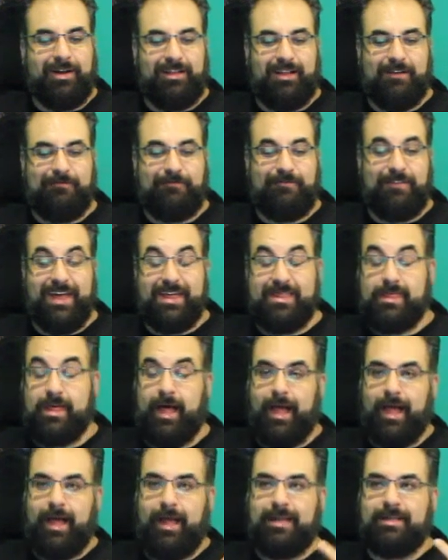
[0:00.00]
on 5th?
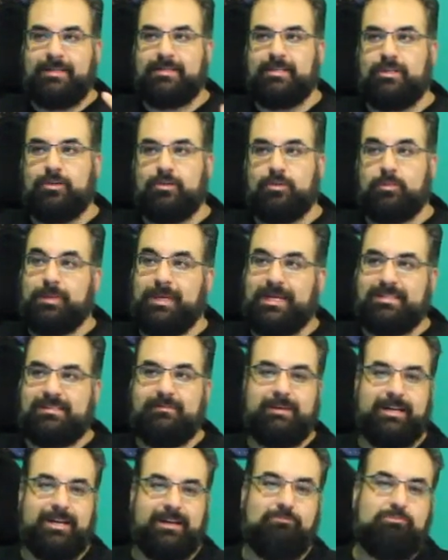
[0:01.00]
I do, because I'm a
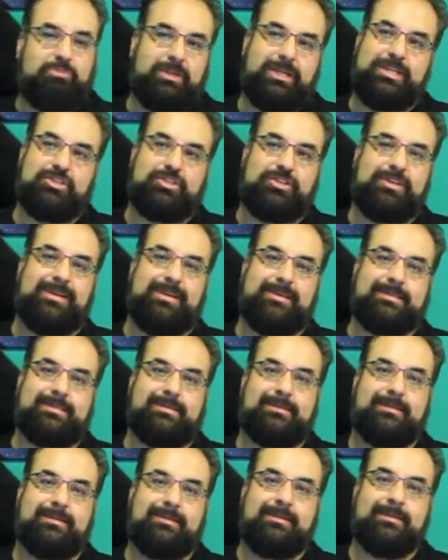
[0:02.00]
completionist.
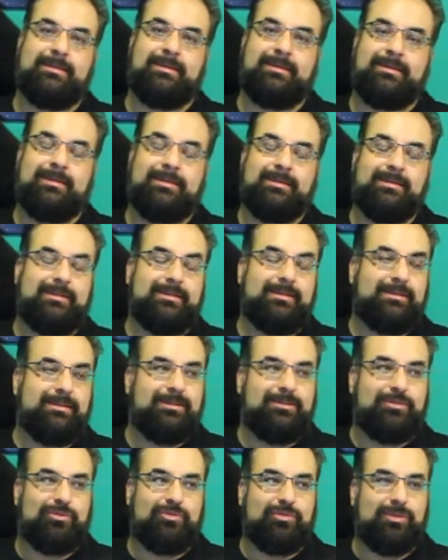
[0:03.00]

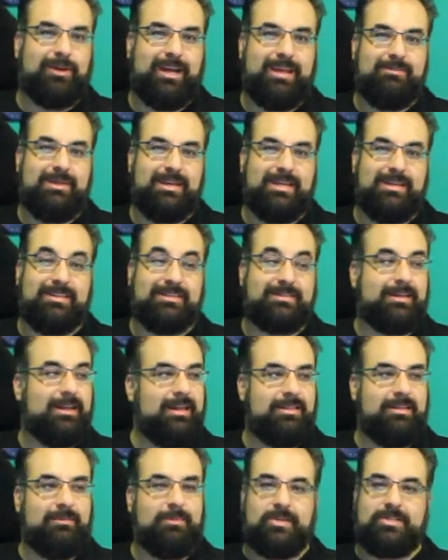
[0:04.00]
Criminy. This is gonna have
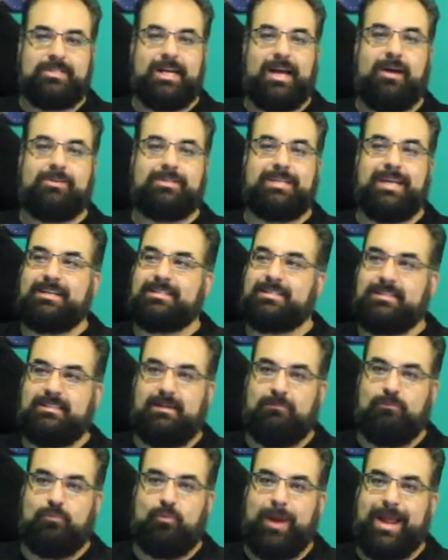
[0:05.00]
the most outtakes because
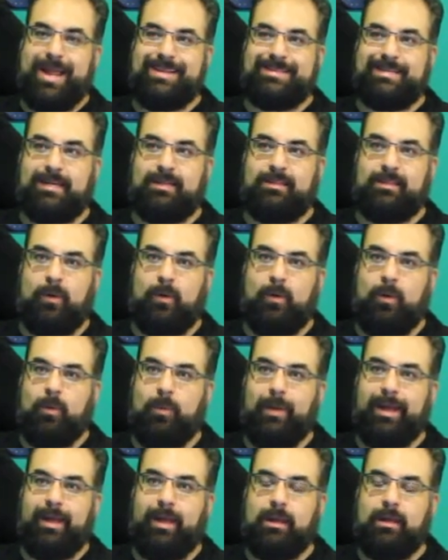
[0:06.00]
I'm ranting the whole way.
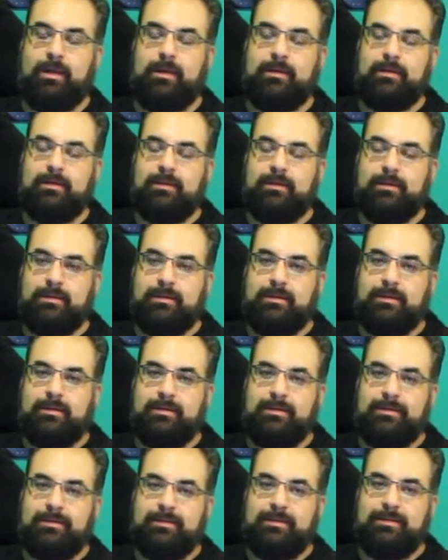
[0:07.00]

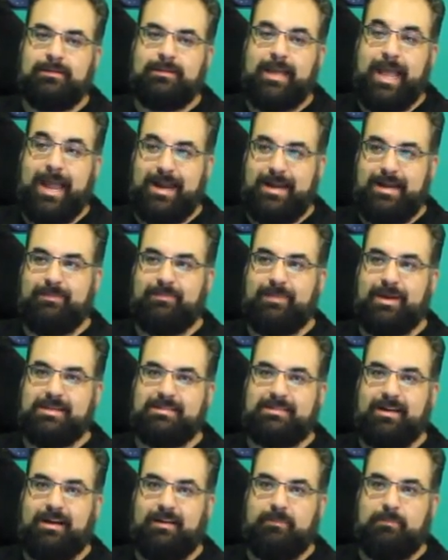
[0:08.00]
Hating
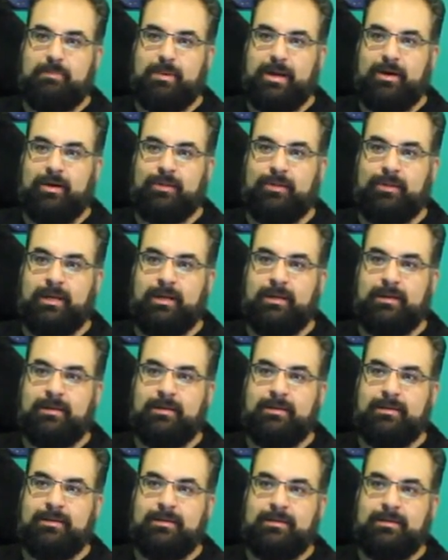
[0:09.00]
myself, apparently.
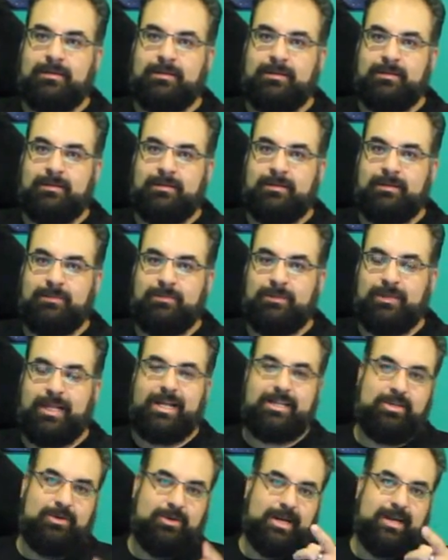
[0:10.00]
I'm glad
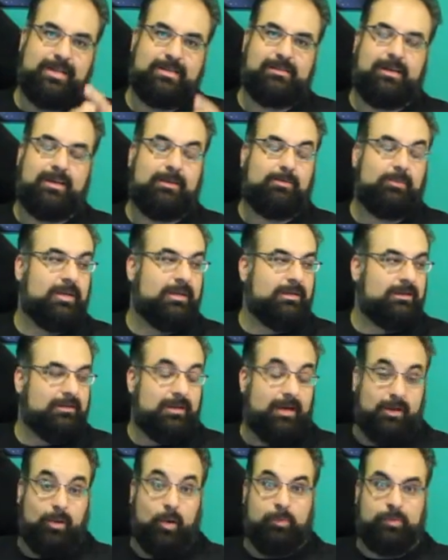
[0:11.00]
you guys like me. I
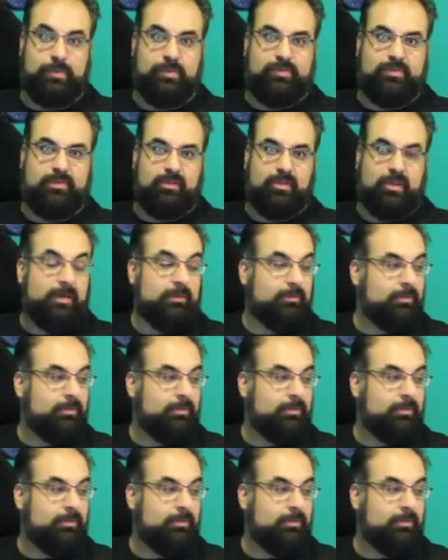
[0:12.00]
hope you still like me.